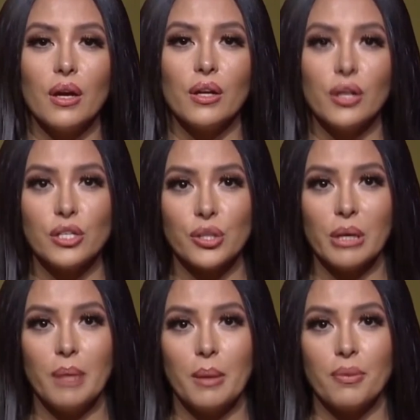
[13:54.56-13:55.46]

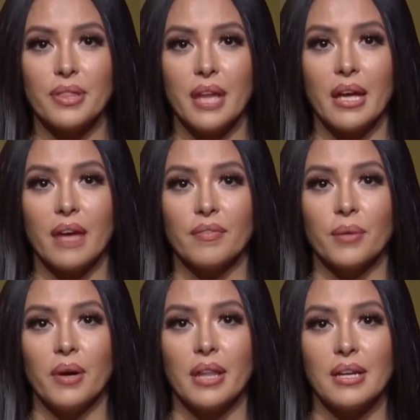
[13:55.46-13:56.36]
Usually people thank
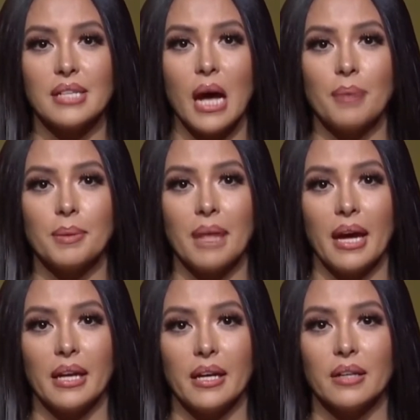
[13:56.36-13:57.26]
everyone that has helped them get
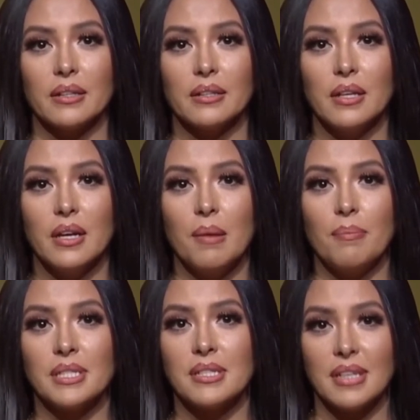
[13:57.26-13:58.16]
here,
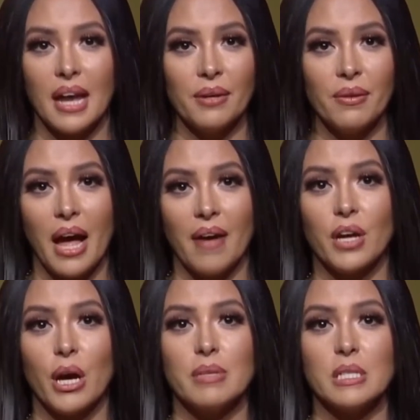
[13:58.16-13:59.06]
but since I don't have
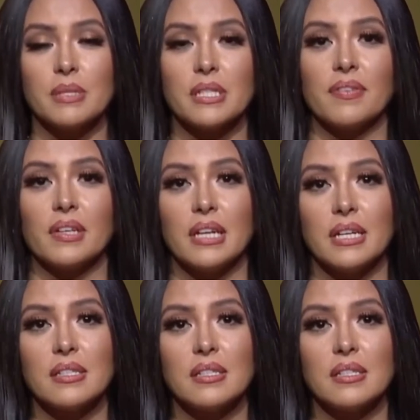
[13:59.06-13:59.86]
Kobe's specific list,